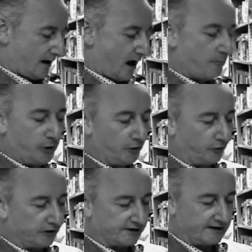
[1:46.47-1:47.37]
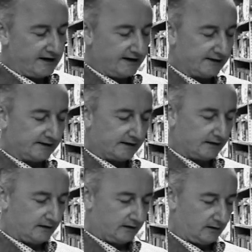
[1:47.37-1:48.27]
A beautiful sneeze
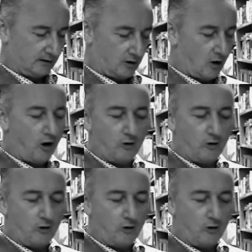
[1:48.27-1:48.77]
all